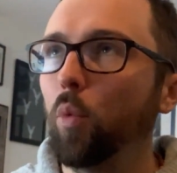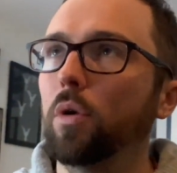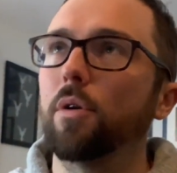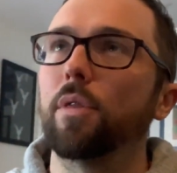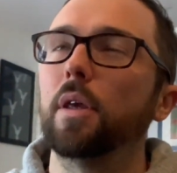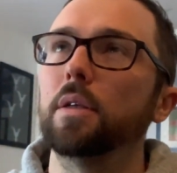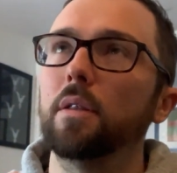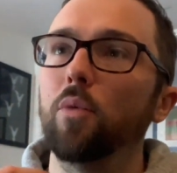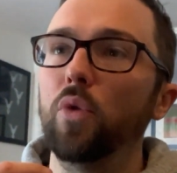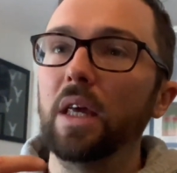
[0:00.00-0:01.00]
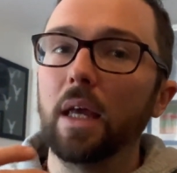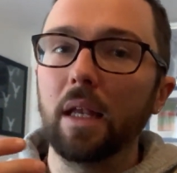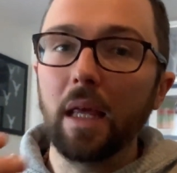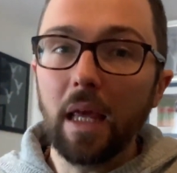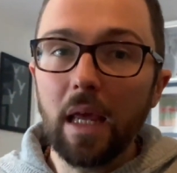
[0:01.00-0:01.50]
What are things that we can
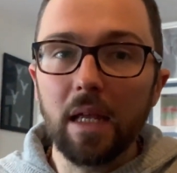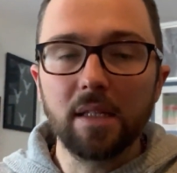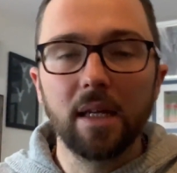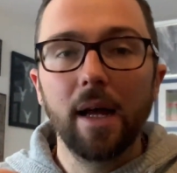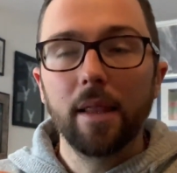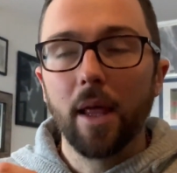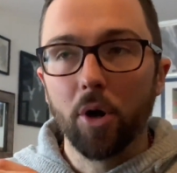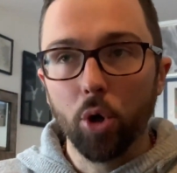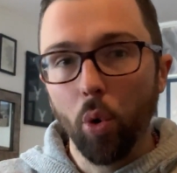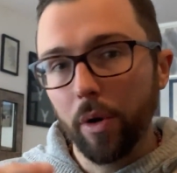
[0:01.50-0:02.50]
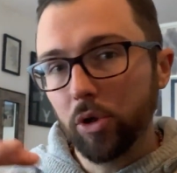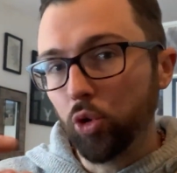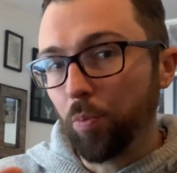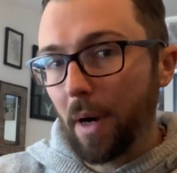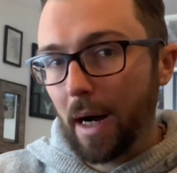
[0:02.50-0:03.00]
eat that are going to
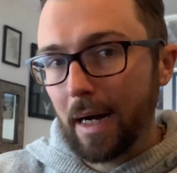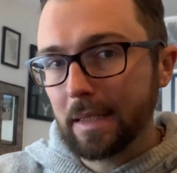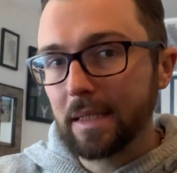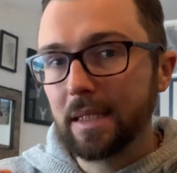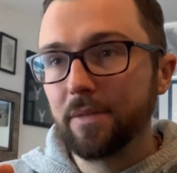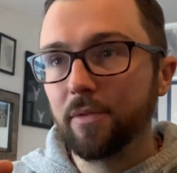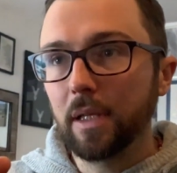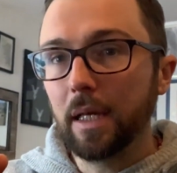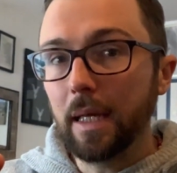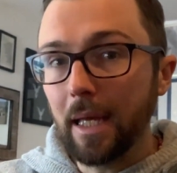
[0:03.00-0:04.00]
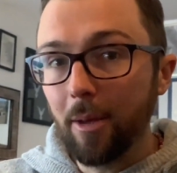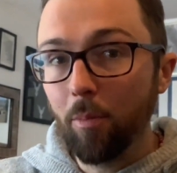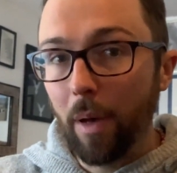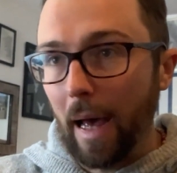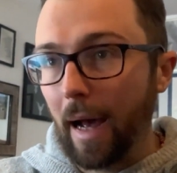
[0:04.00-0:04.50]
positively
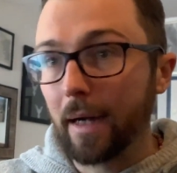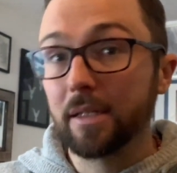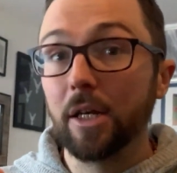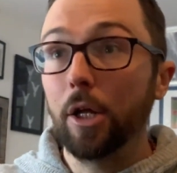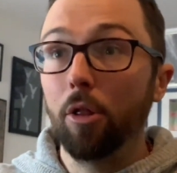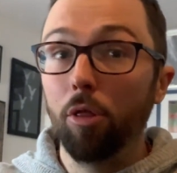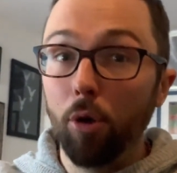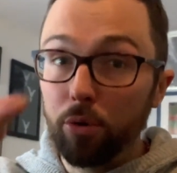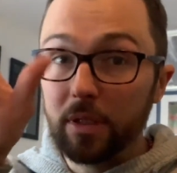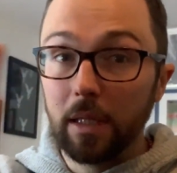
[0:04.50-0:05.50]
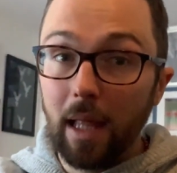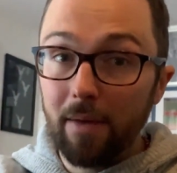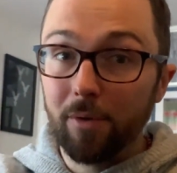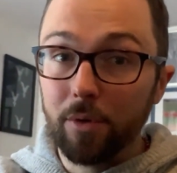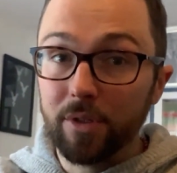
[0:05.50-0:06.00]
impact those
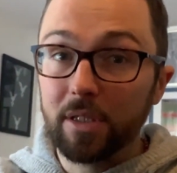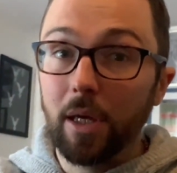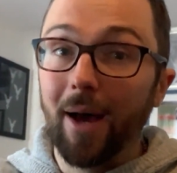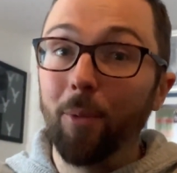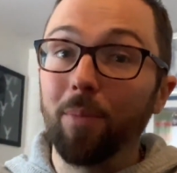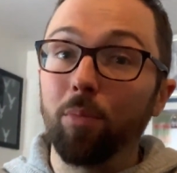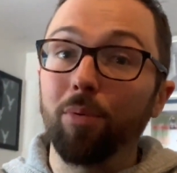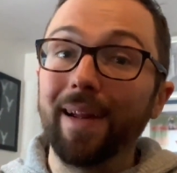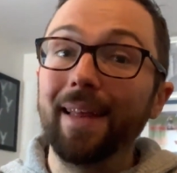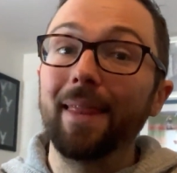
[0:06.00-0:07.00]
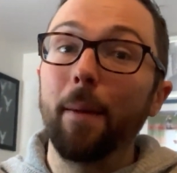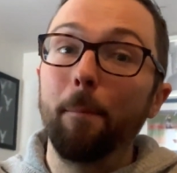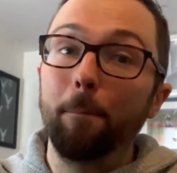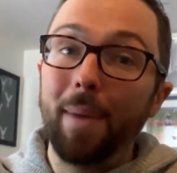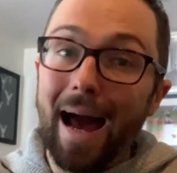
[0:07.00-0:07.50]
levels to help bring
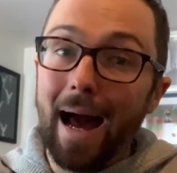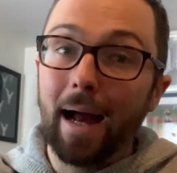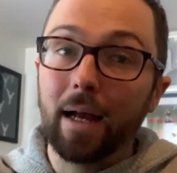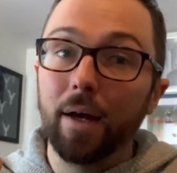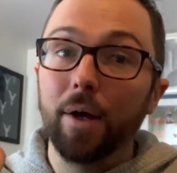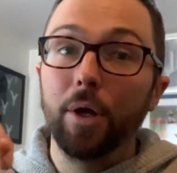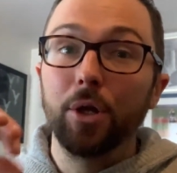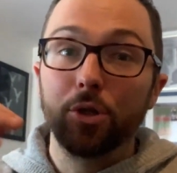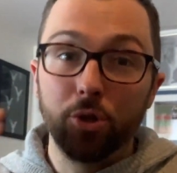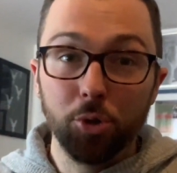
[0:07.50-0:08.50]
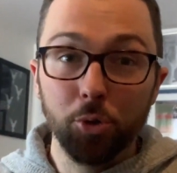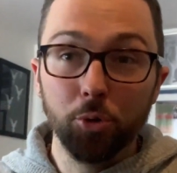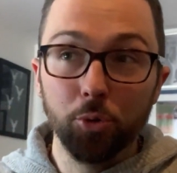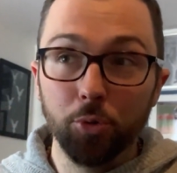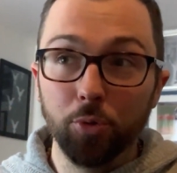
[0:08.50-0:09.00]
them back
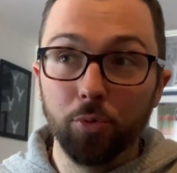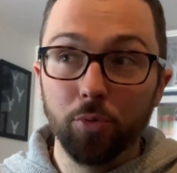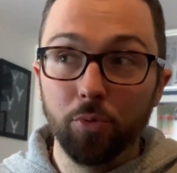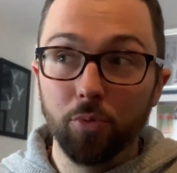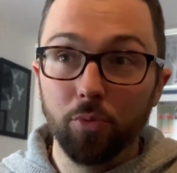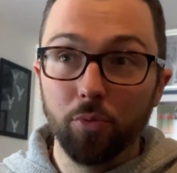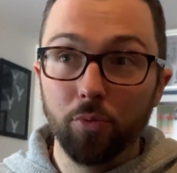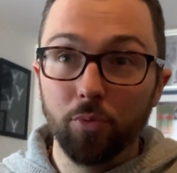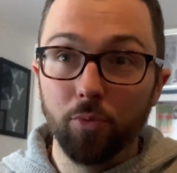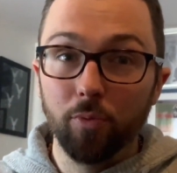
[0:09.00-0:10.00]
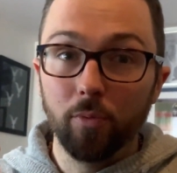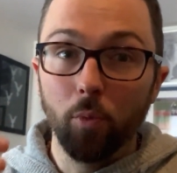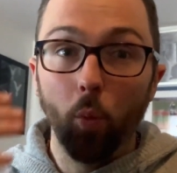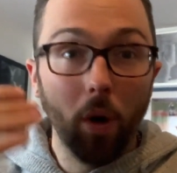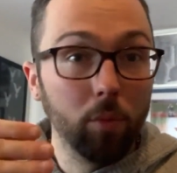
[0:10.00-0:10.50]
to
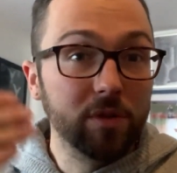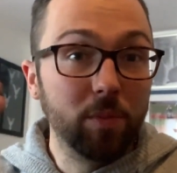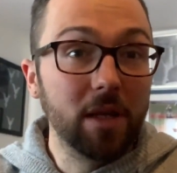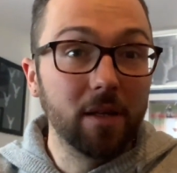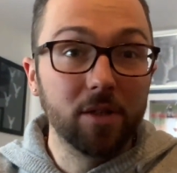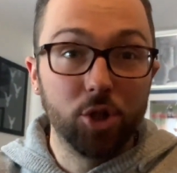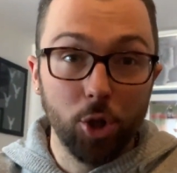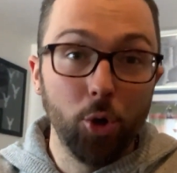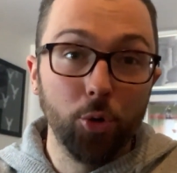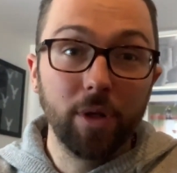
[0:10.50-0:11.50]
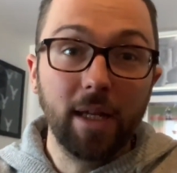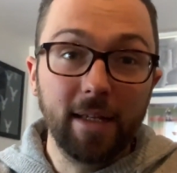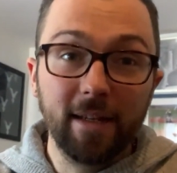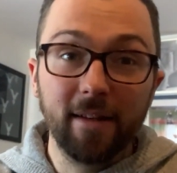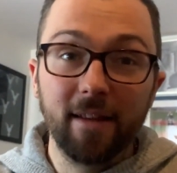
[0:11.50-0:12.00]
what was being shown
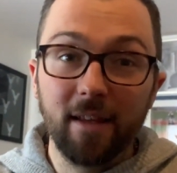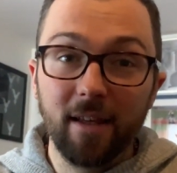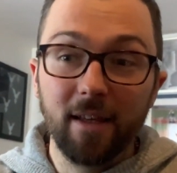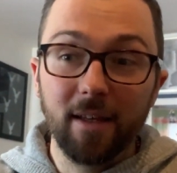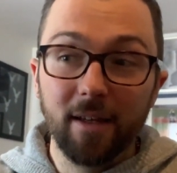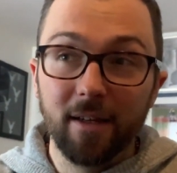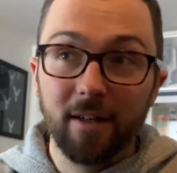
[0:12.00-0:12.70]
in the